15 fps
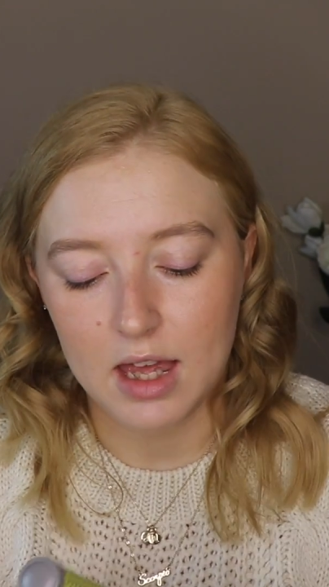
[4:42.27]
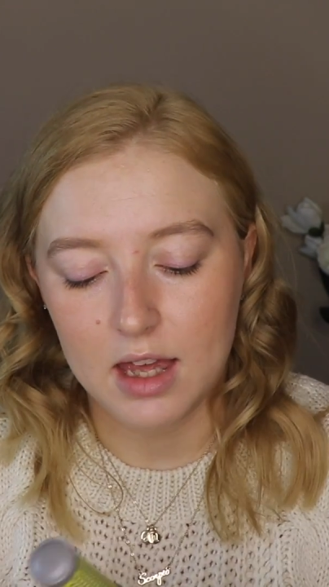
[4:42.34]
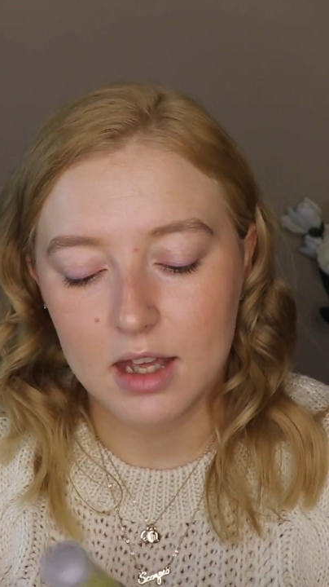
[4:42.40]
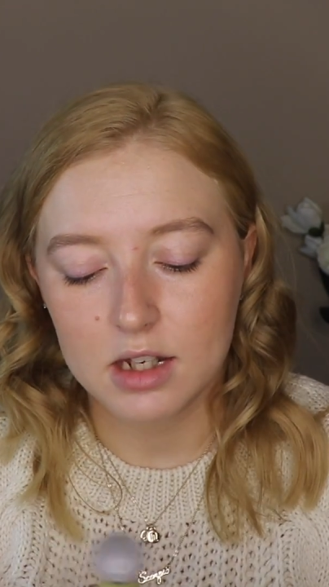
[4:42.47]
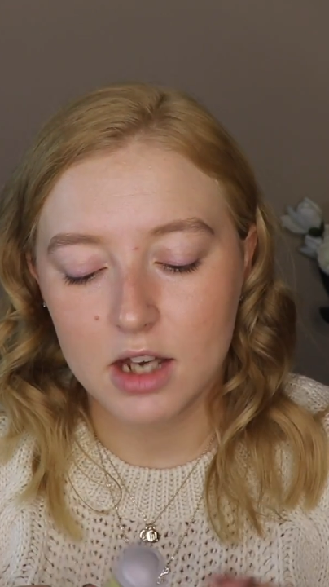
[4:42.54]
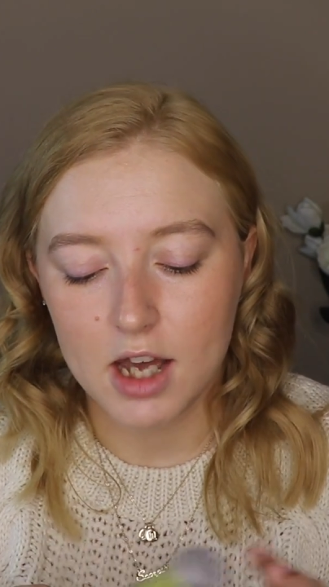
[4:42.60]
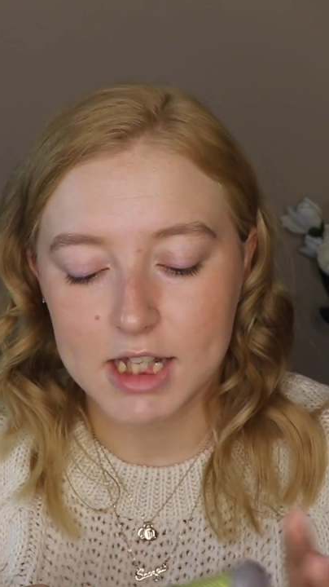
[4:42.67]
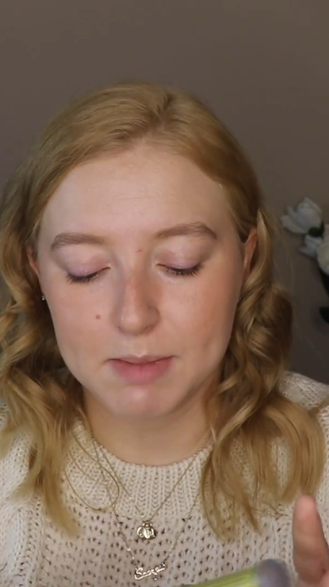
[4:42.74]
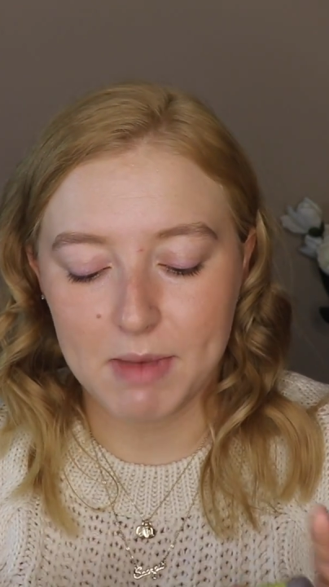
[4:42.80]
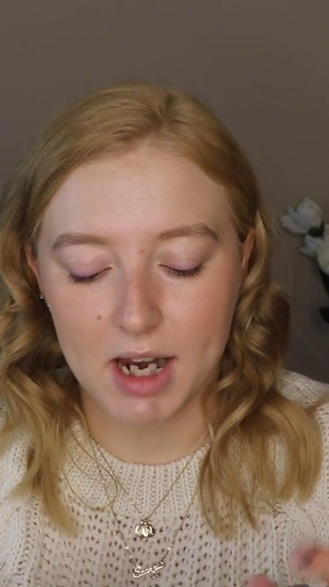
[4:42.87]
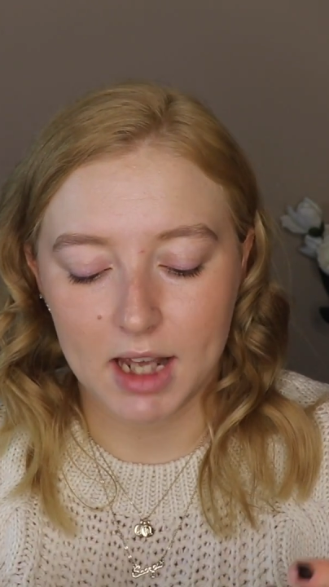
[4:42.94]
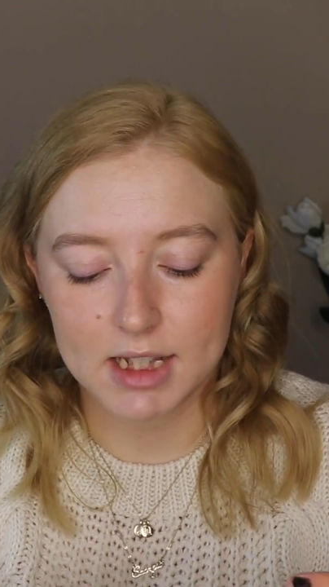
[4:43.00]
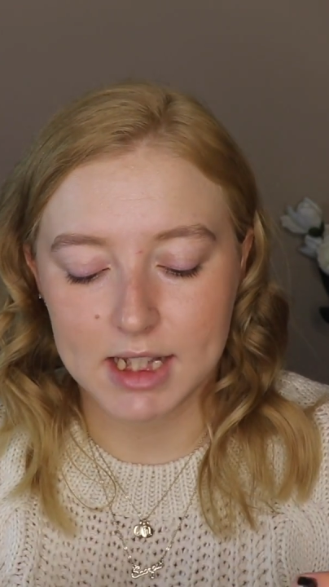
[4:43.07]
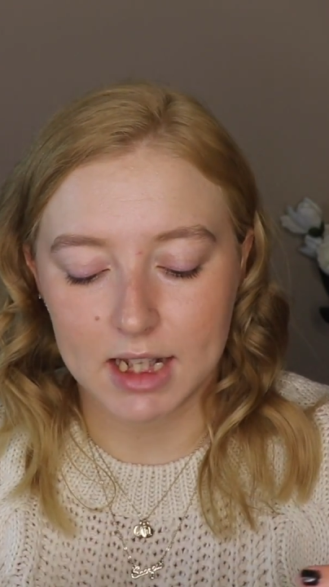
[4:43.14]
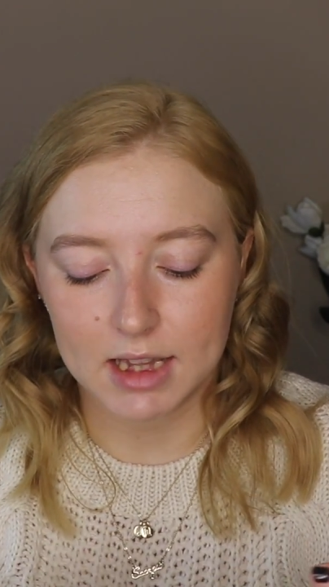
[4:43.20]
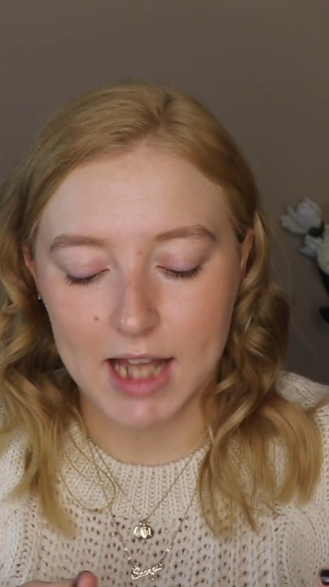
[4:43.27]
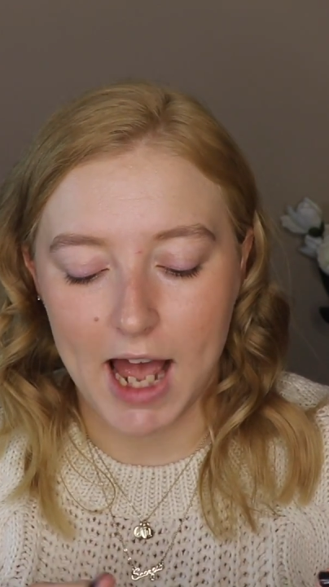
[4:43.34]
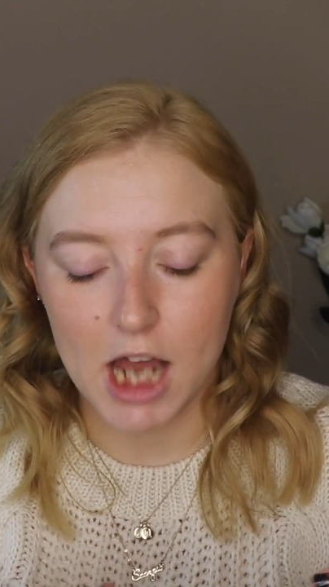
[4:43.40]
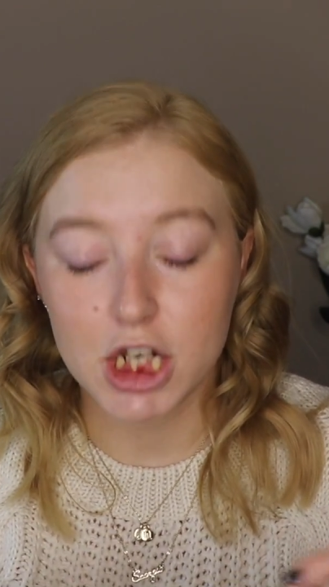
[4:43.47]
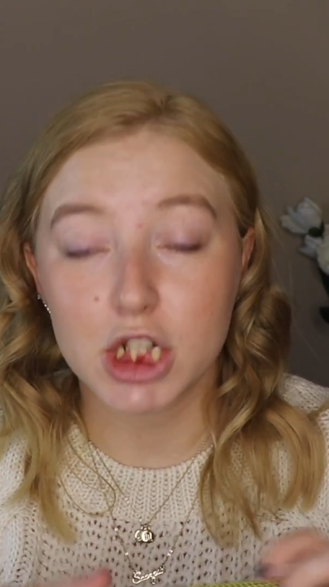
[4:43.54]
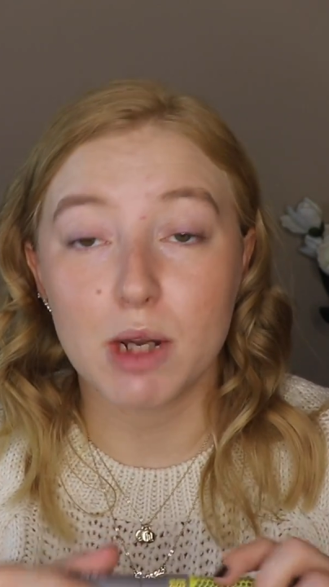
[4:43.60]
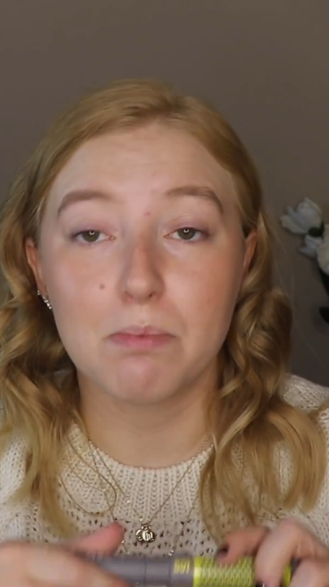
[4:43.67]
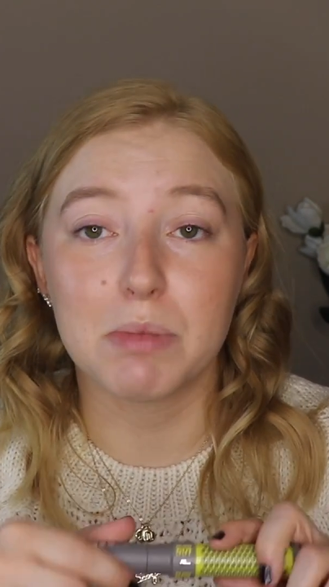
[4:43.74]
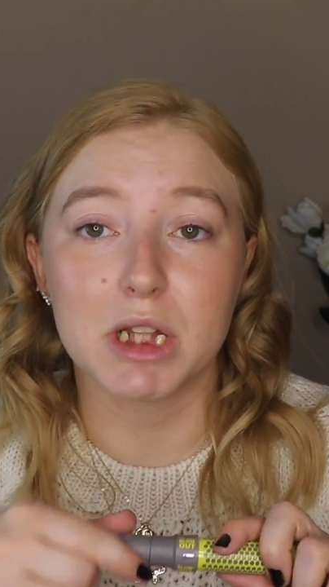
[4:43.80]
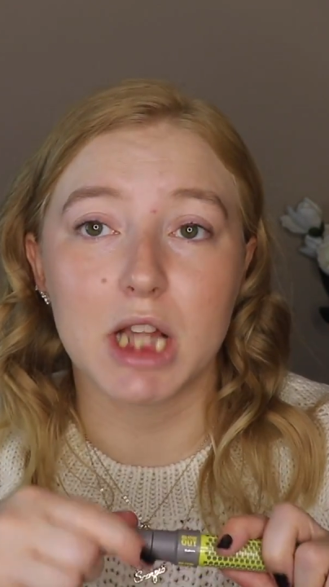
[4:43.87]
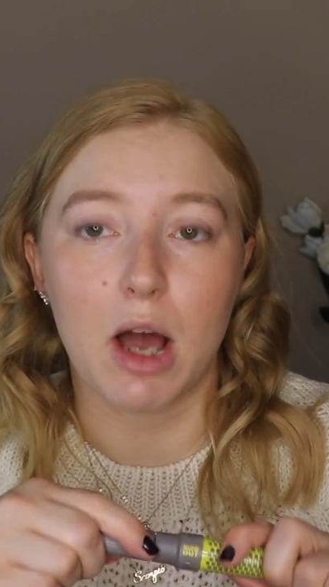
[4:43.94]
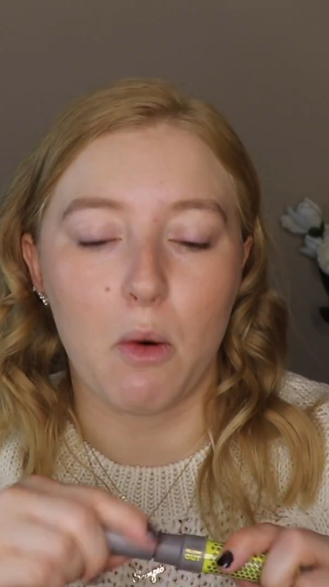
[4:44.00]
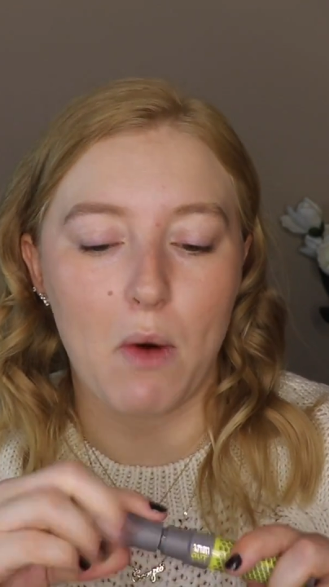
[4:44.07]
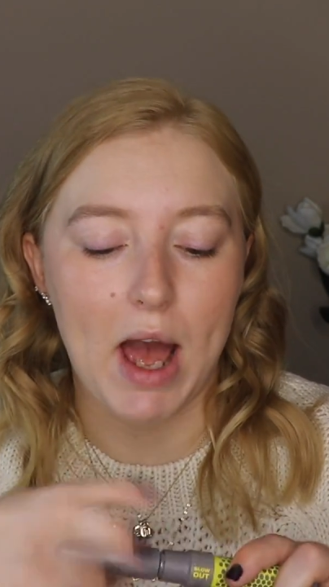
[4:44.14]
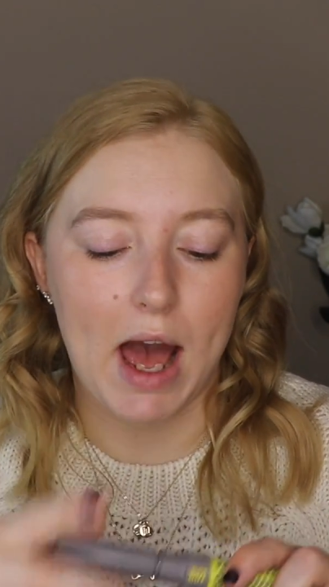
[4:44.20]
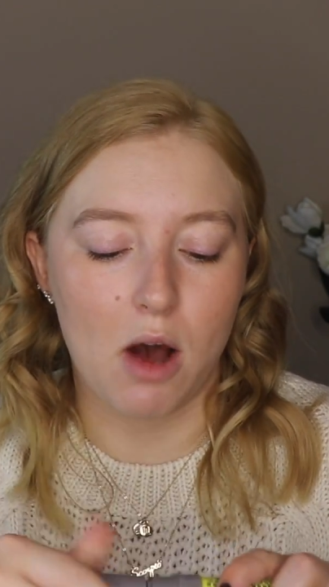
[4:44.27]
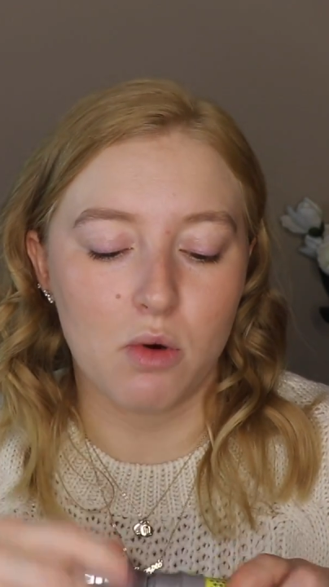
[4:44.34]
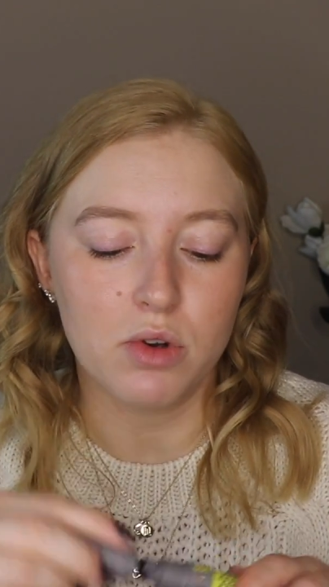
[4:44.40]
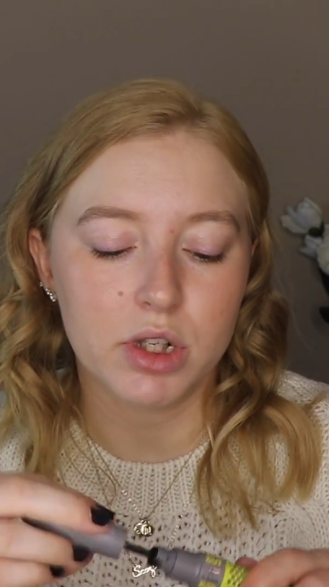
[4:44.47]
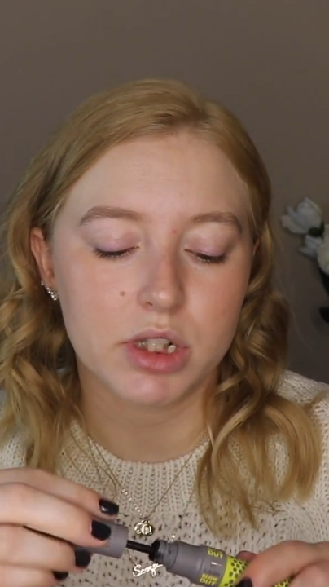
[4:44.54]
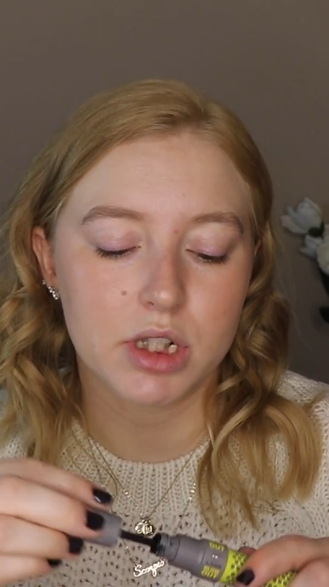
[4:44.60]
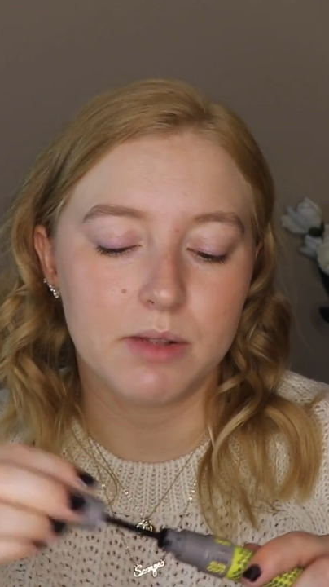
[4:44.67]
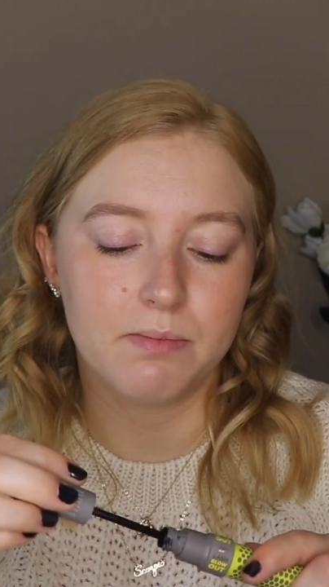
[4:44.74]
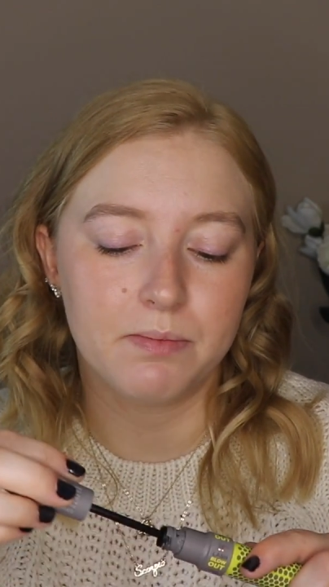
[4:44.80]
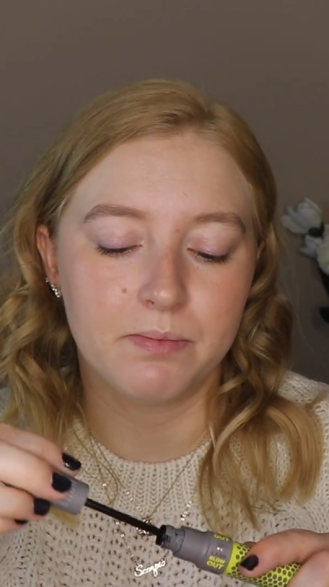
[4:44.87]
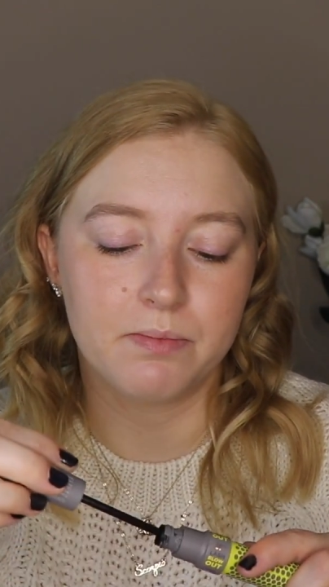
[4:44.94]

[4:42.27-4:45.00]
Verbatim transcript: IT Cosmetics Lash Blowout.